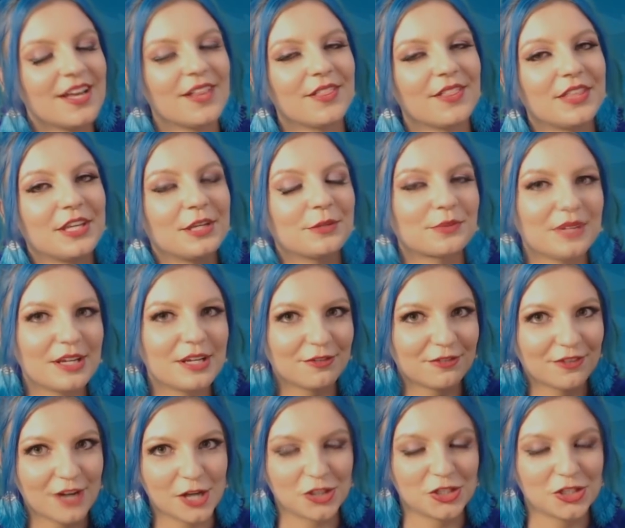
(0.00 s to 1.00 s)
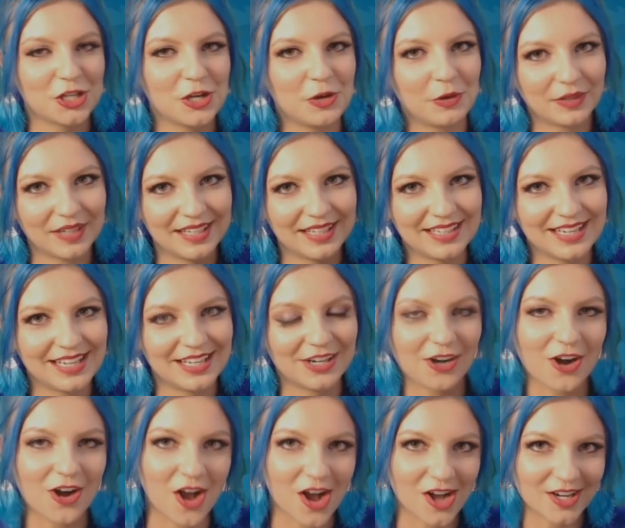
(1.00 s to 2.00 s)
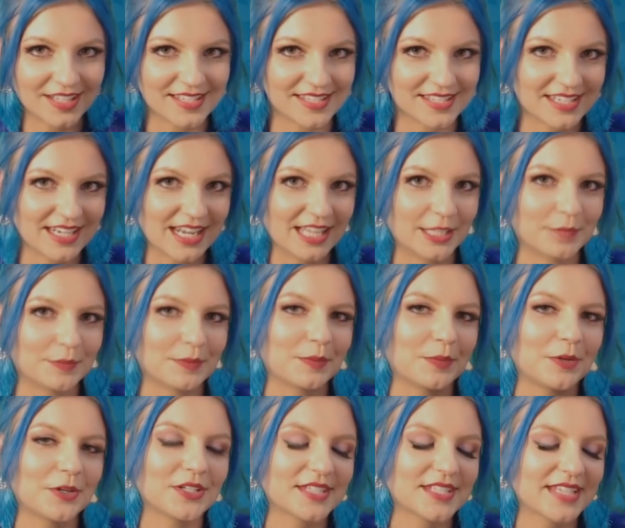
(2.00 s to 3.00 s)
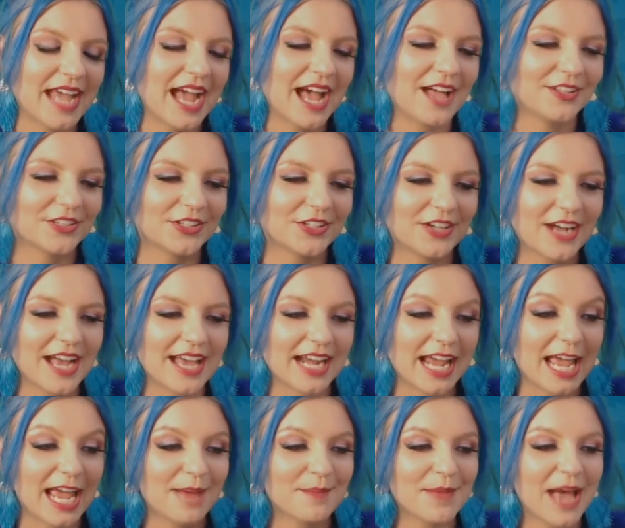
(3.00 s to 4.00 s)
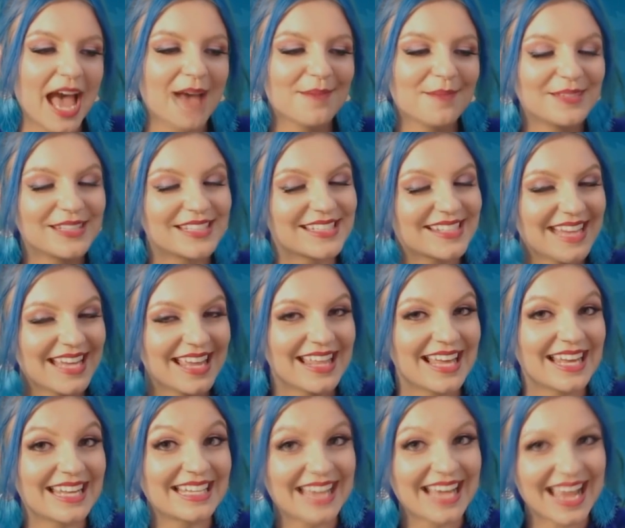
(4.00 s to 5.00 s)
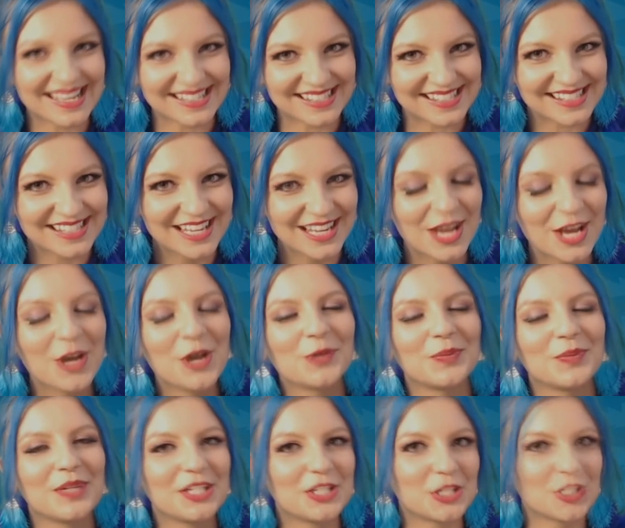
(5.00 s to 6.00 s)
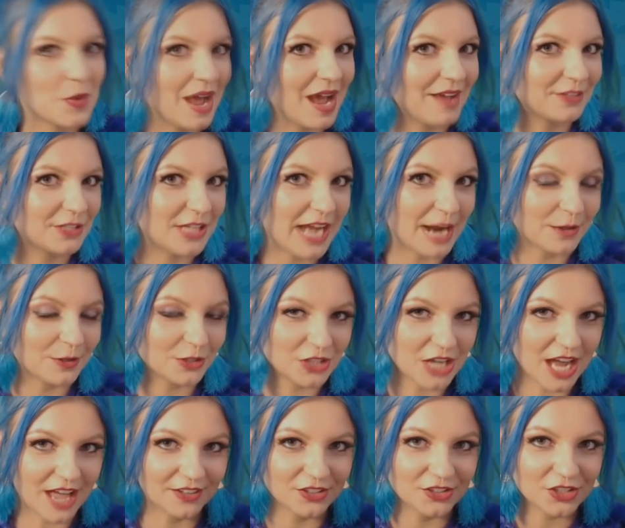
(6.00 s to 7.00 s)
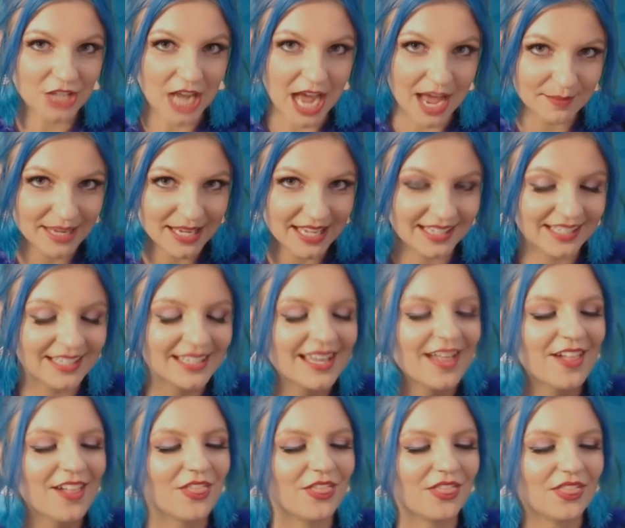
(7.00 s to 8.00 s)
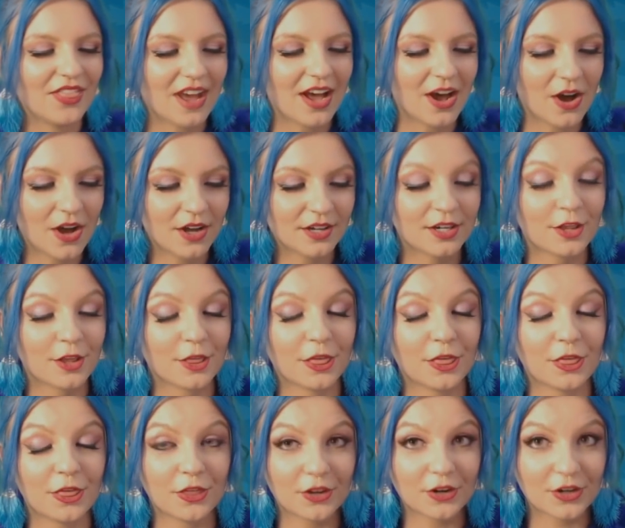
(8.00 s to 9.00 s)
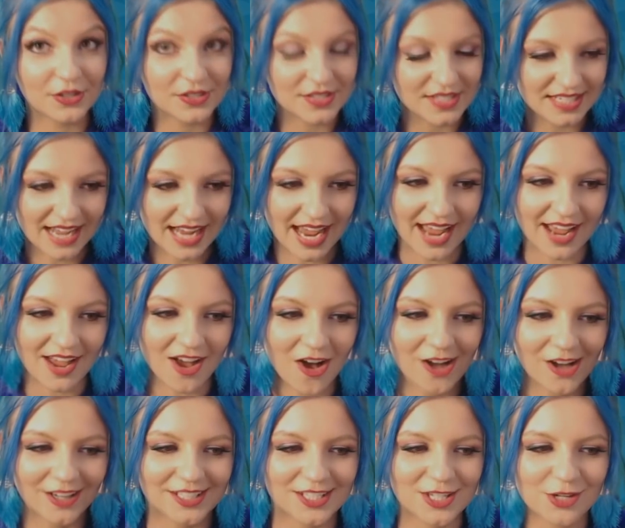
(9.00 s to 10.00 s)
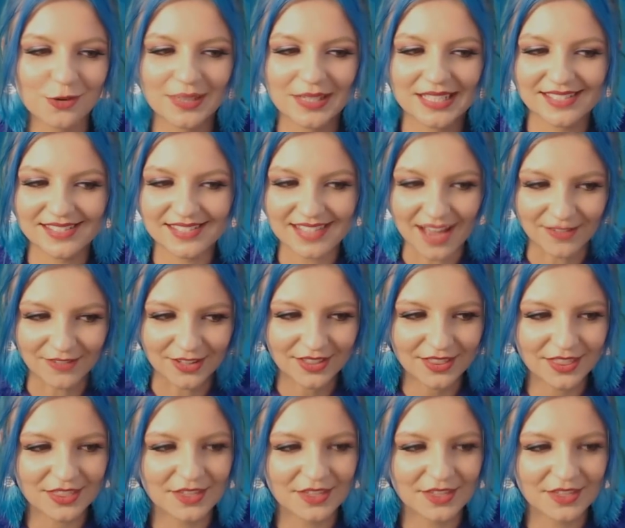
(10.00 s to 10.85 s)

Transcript: the refresh token in our August daily rewards calendar, and I am happy to say that yes, we do have a tower challenge coming on Thursday, August 27th.